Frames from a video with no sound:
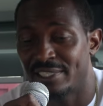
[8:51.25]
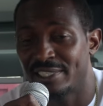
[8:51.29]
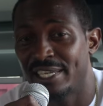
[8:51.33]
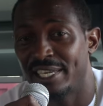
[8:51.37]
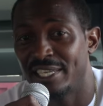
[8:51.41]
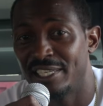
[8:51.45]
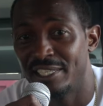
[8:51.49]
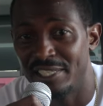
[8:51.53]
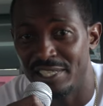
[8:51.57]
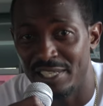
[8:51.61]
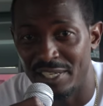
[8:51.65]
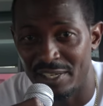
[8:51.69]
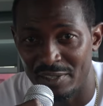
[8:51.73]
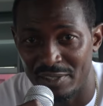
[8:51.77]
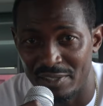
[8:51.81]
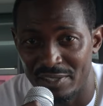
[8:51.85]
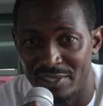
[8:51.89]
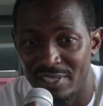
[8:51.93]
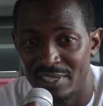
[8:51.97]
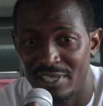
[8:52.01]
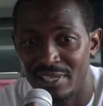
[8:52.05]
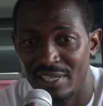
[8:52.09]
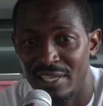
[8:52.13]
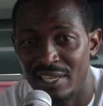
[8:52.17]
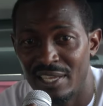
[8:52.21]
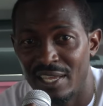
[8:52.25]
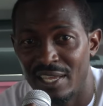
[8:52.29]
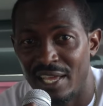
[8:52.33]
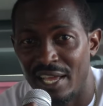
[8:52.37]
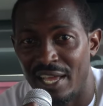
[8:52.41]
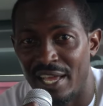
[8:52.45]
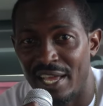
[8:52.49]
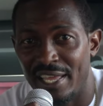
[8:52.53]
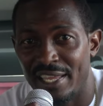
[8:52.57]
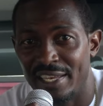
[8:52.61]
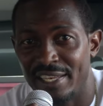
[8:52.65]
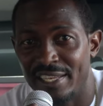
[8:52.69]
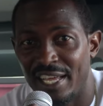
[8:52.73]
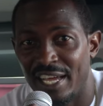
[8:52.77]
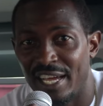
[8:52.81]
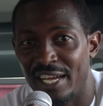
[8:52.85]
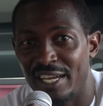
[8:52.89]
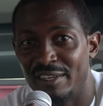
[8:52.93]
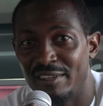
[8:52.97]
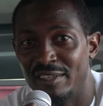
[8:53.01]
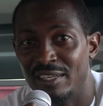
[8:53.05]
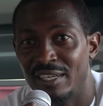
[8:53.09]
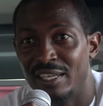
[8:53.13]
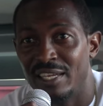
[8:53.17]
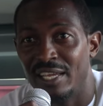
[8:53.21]
10 years and
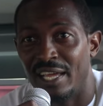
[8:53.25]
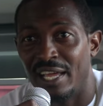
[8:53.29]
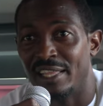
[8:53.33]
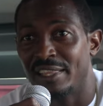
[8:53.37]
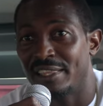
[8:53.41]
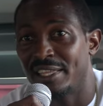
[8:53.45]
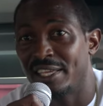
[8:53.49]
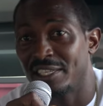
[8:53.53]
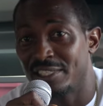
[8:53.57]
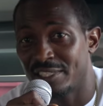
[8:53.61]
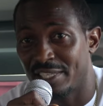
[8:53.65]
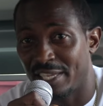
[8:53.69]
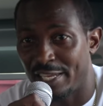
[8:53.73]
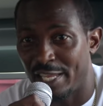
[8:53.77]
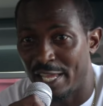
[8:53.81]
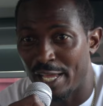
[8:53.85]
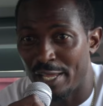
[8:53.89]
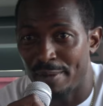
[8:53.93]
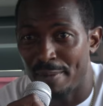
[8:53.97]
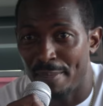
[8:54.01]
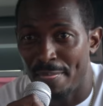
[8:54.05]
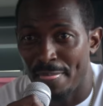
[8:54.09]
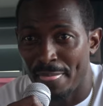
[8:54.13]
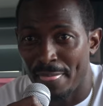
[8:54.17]
uh, and things like that.